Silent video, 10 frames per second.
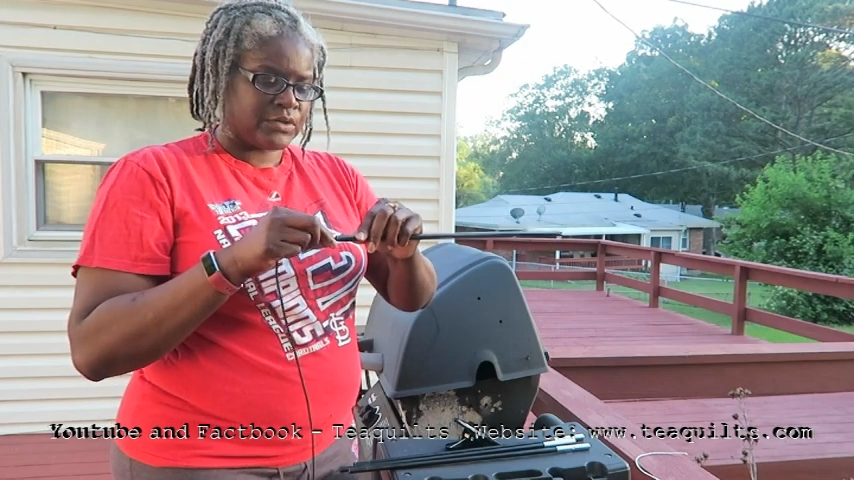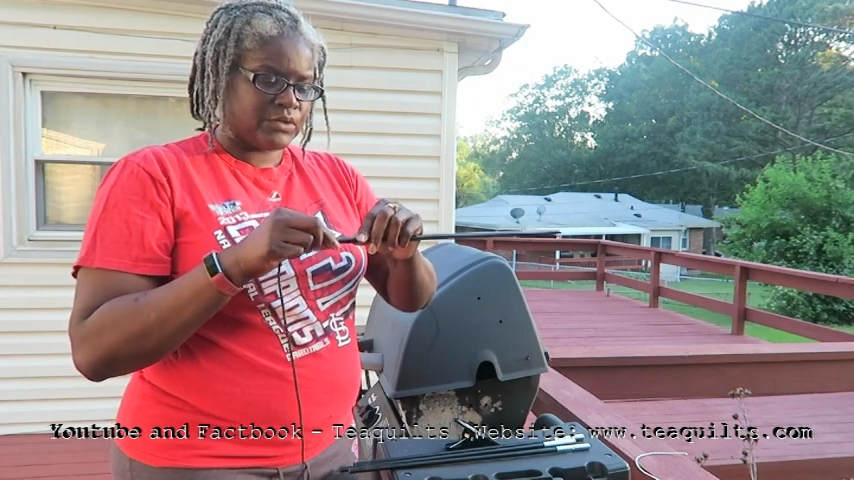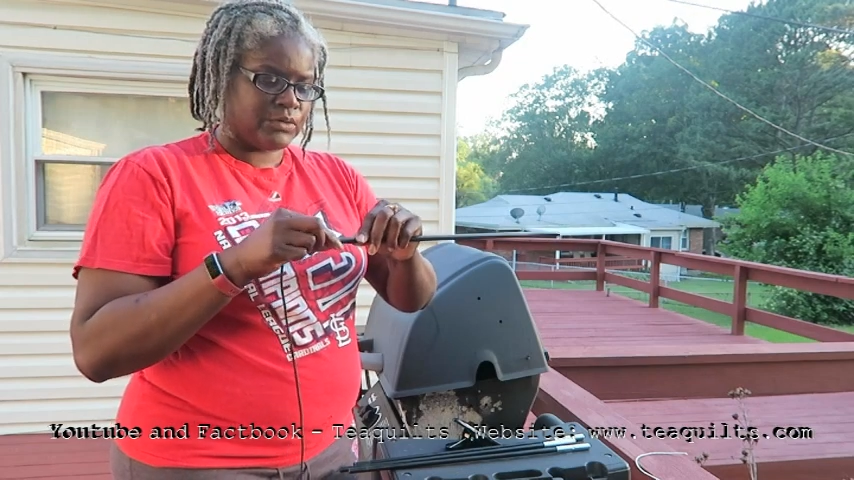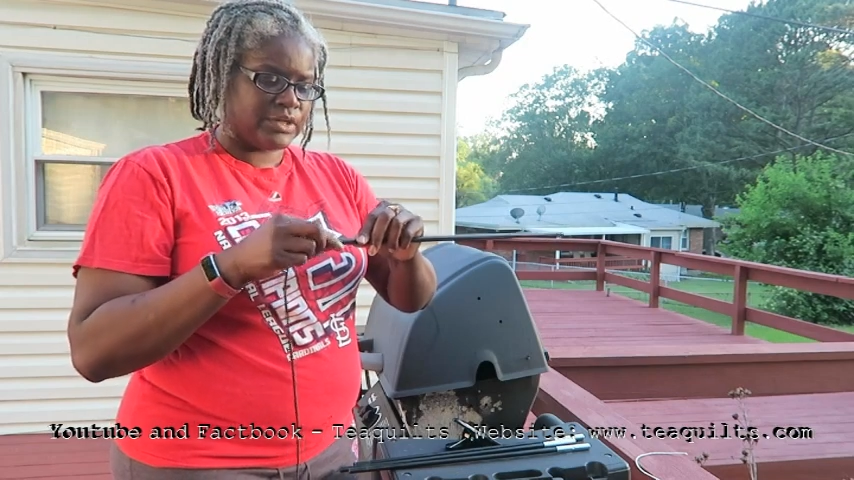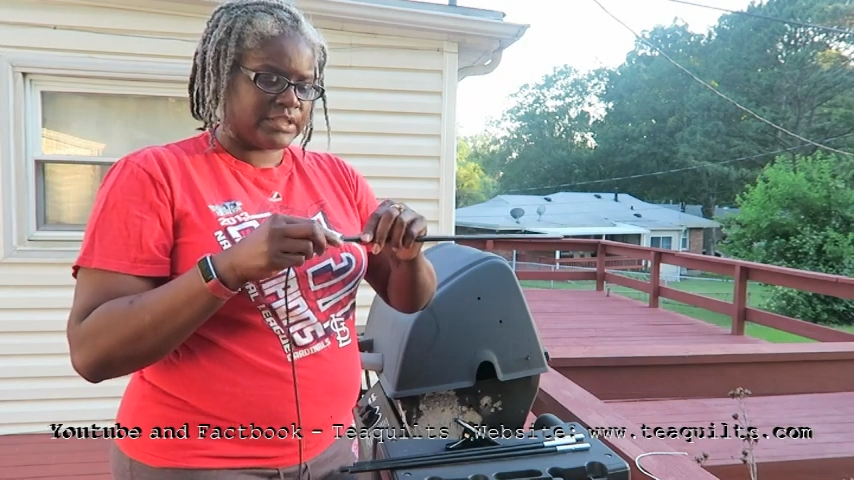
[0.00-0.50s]

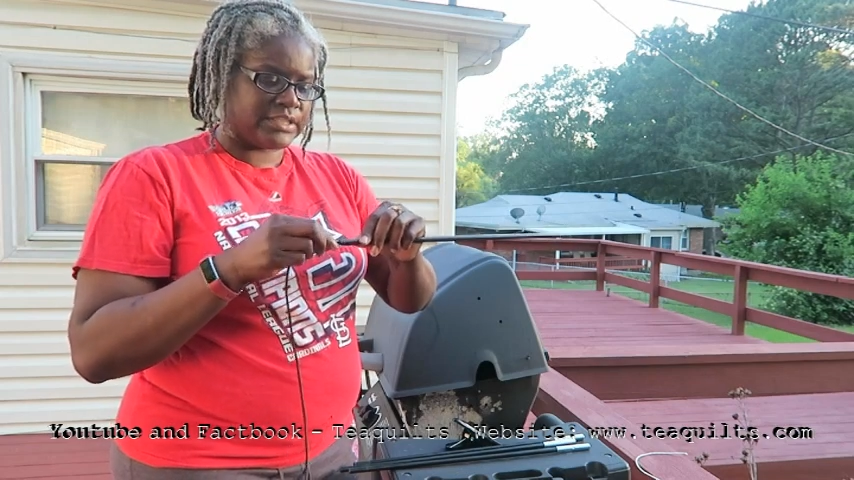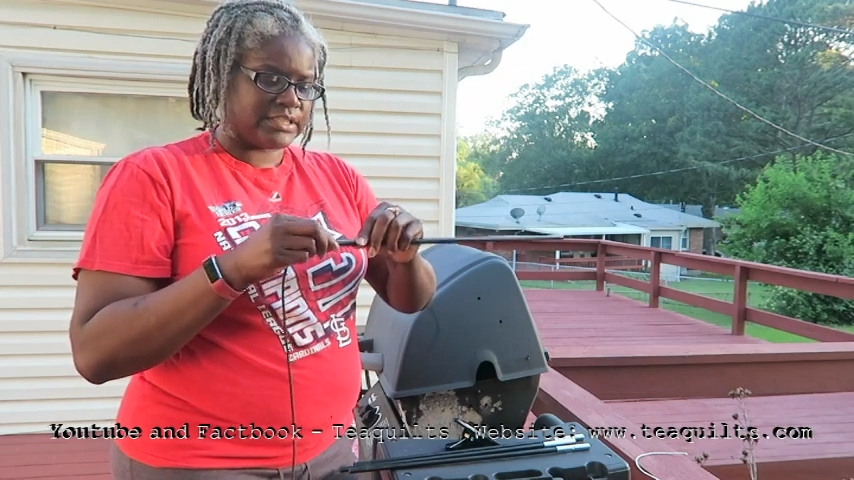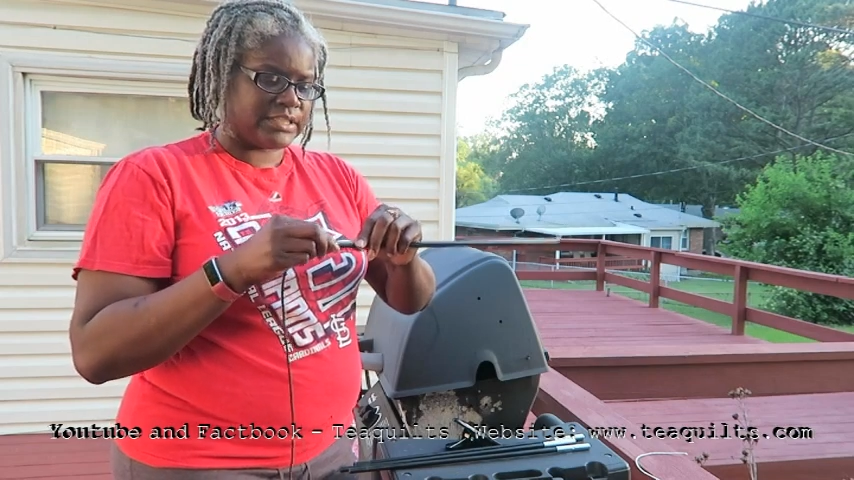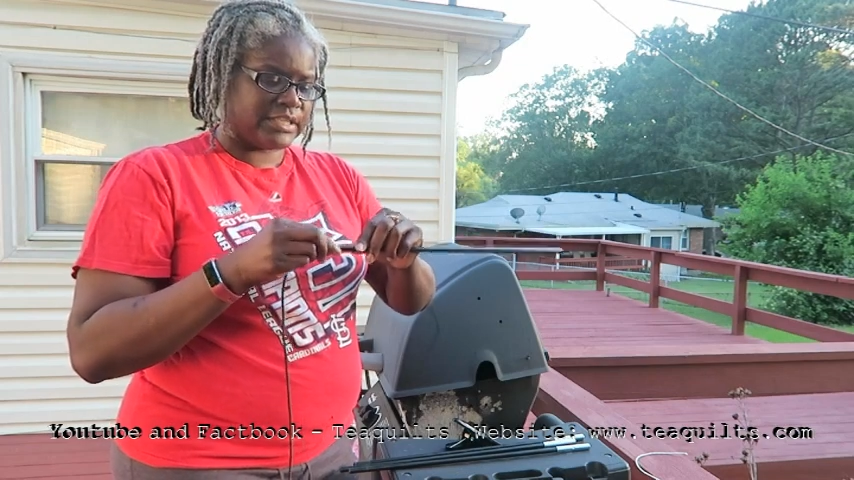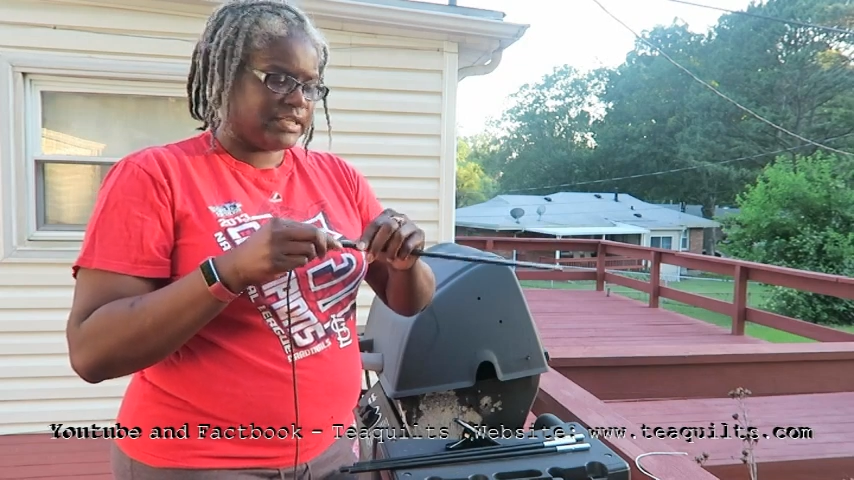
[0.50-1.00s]
you could
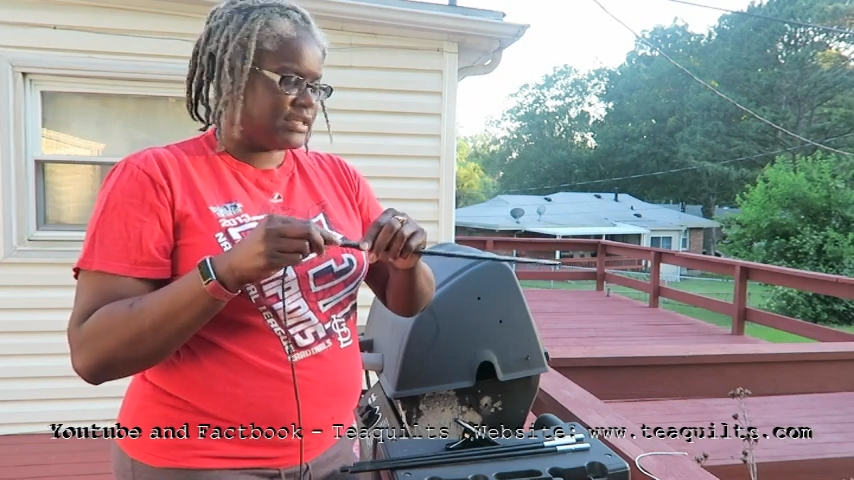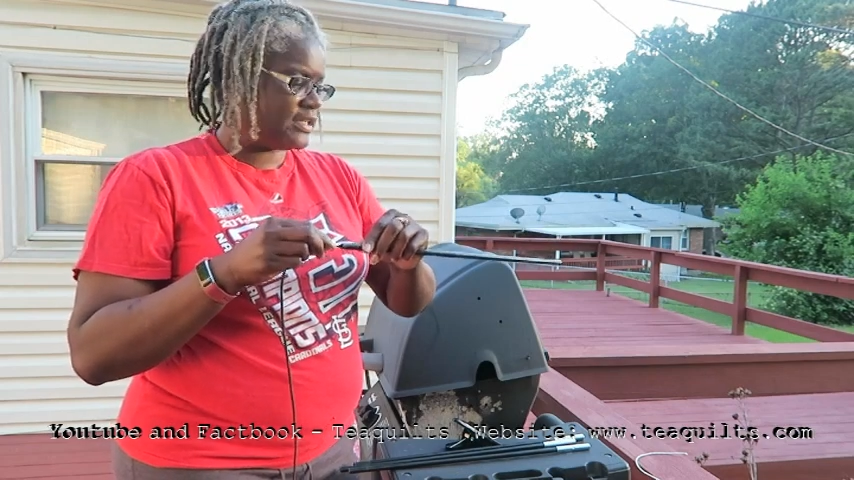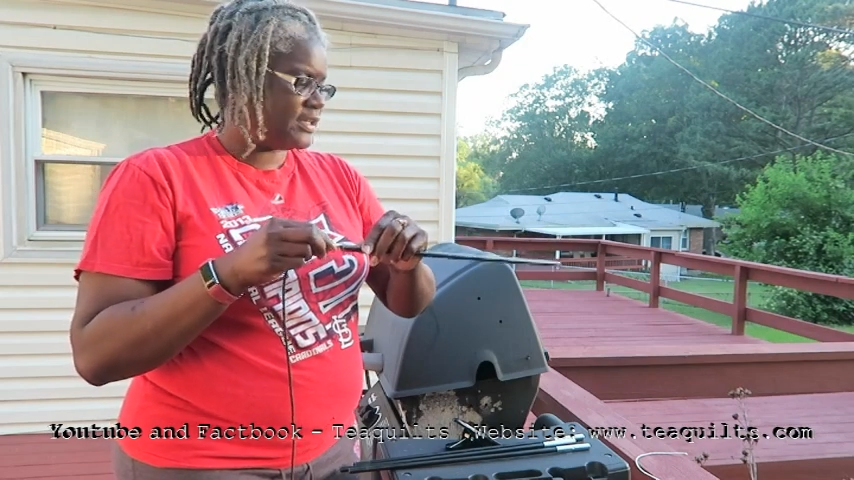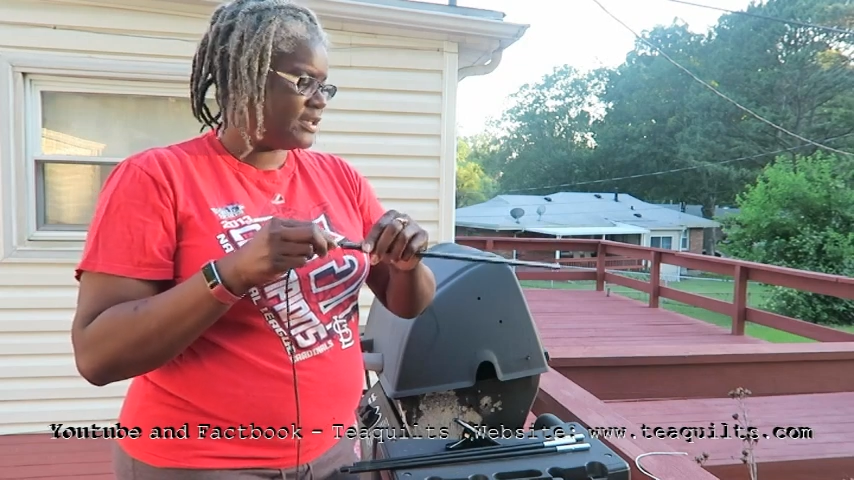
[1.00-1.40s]
see.